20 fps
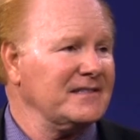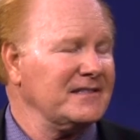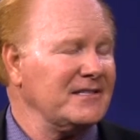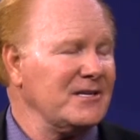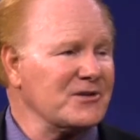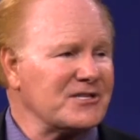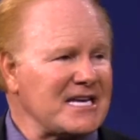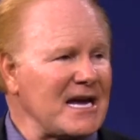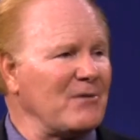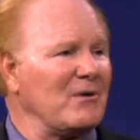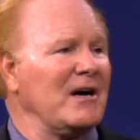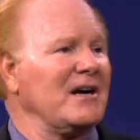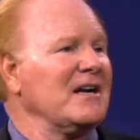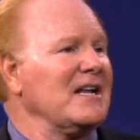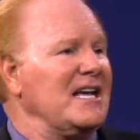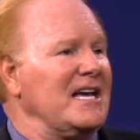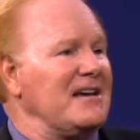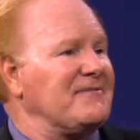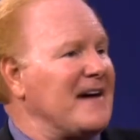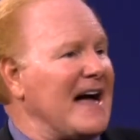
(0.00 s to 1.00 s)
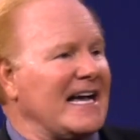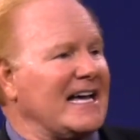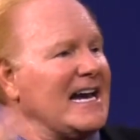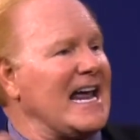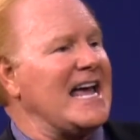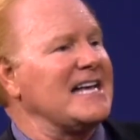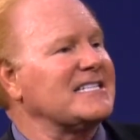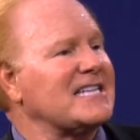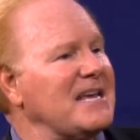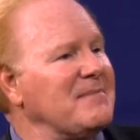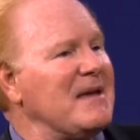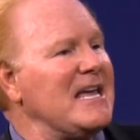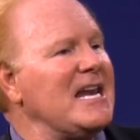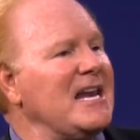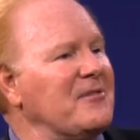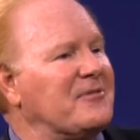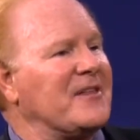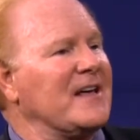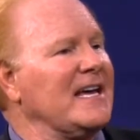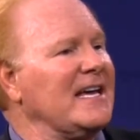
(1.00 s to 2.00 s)
You say, well, if I can ask him
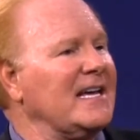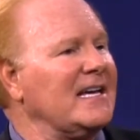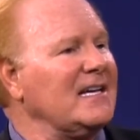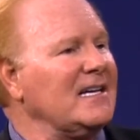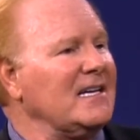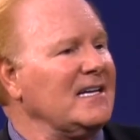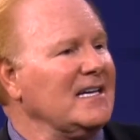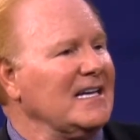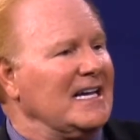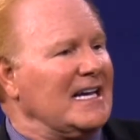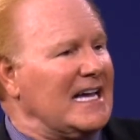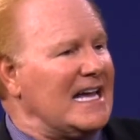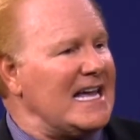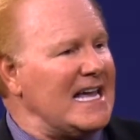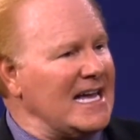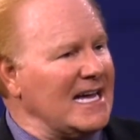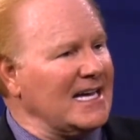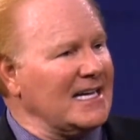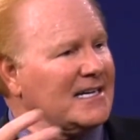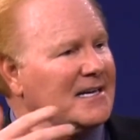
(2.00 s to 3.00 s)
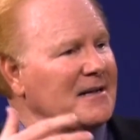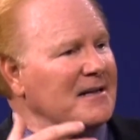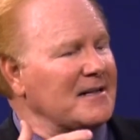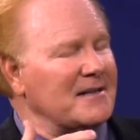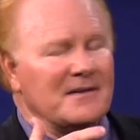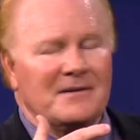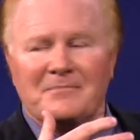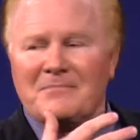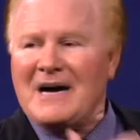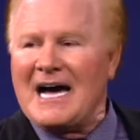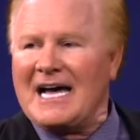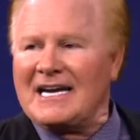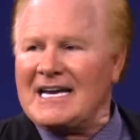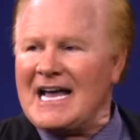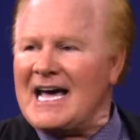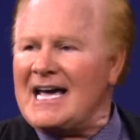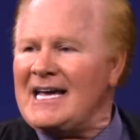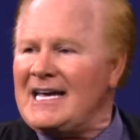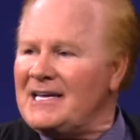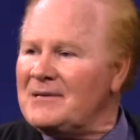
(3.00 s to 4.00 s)
anything in my
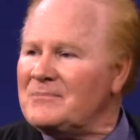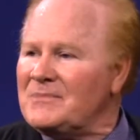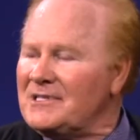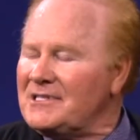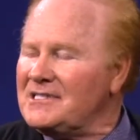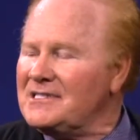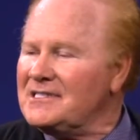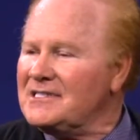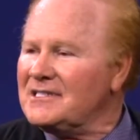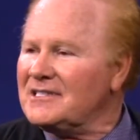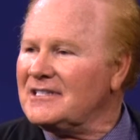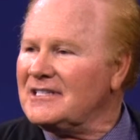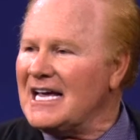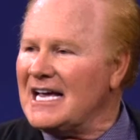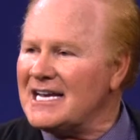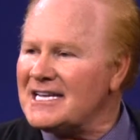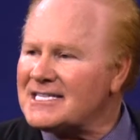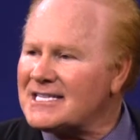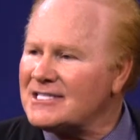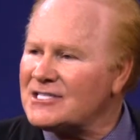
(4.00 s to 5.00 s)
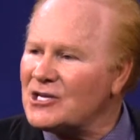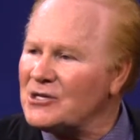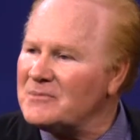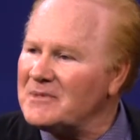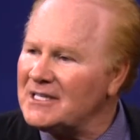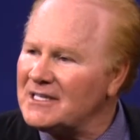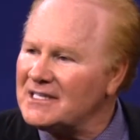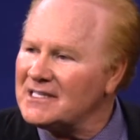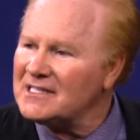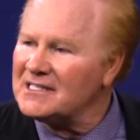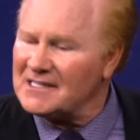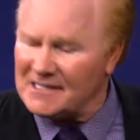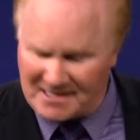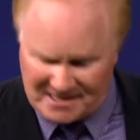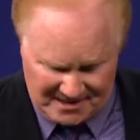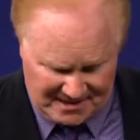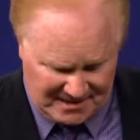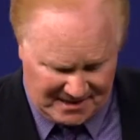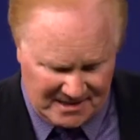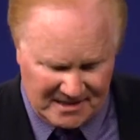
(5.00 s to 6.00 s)
name, now listen to me.
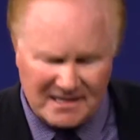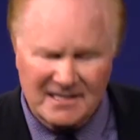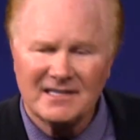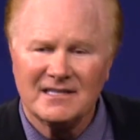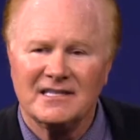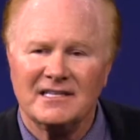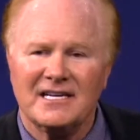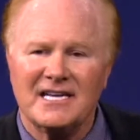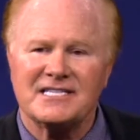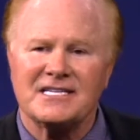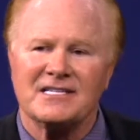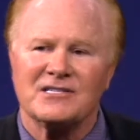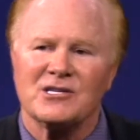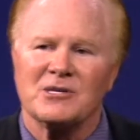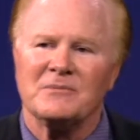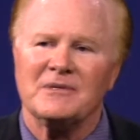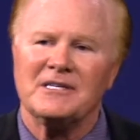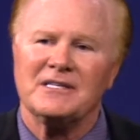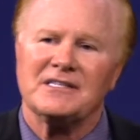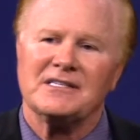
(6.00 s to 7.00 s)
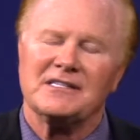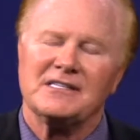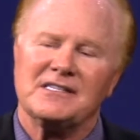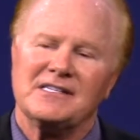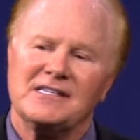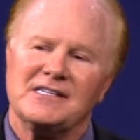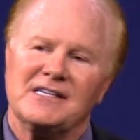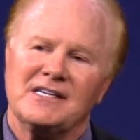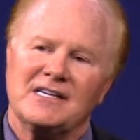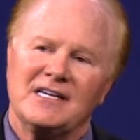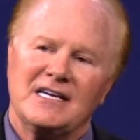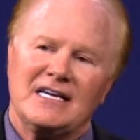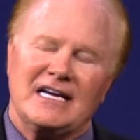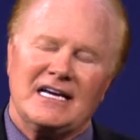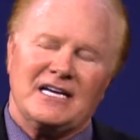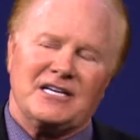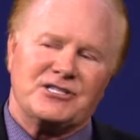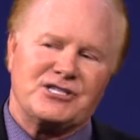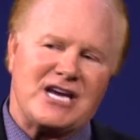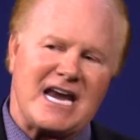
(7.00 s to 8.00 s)
Listen to me.
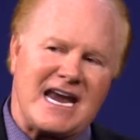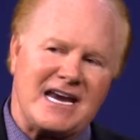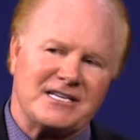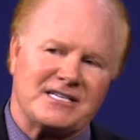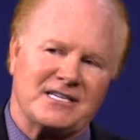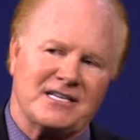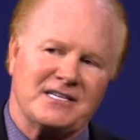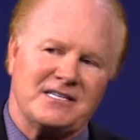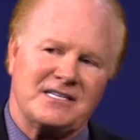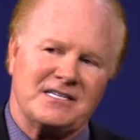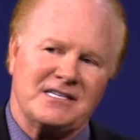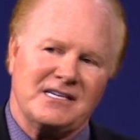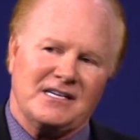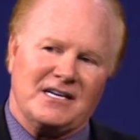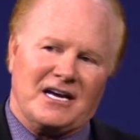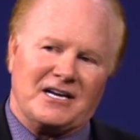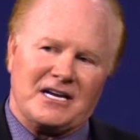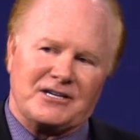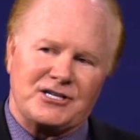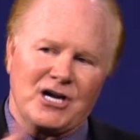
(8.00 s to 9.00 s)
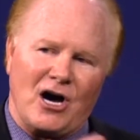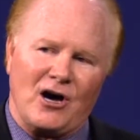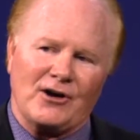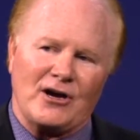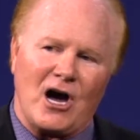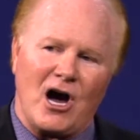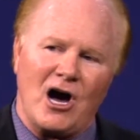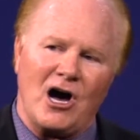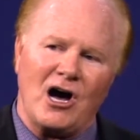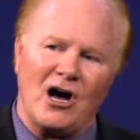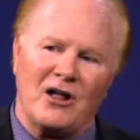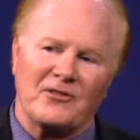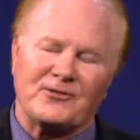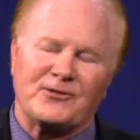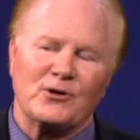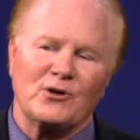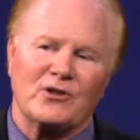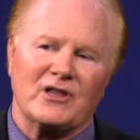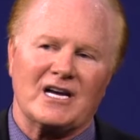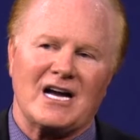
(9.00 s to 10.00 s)
Jesus taught all
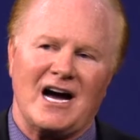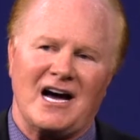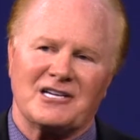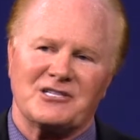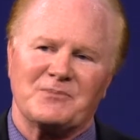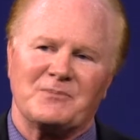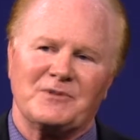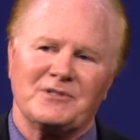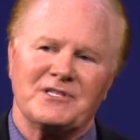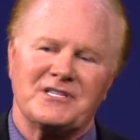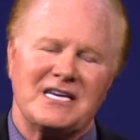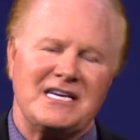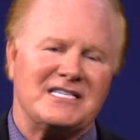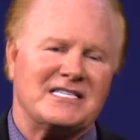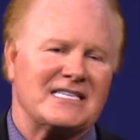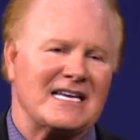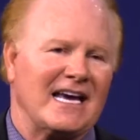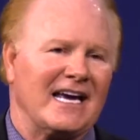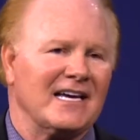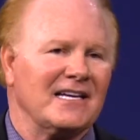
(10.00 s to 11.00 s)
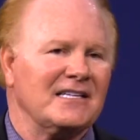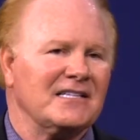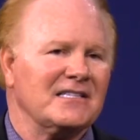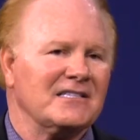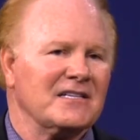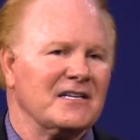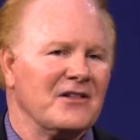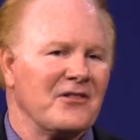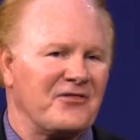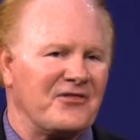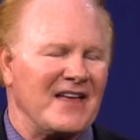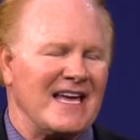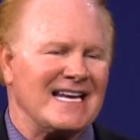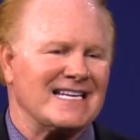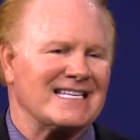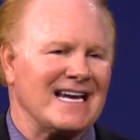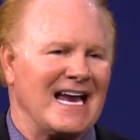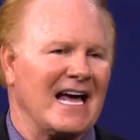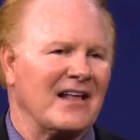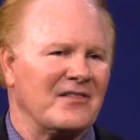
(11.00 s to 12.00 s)
through the Gospels, he said
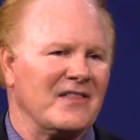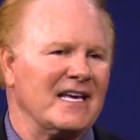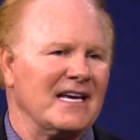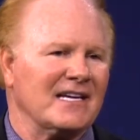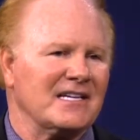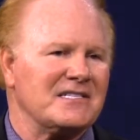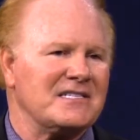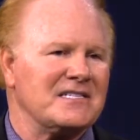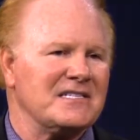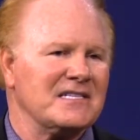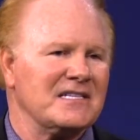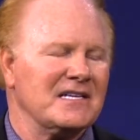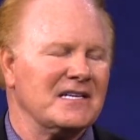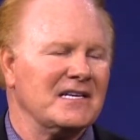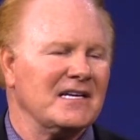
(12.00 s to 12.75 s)
things like this.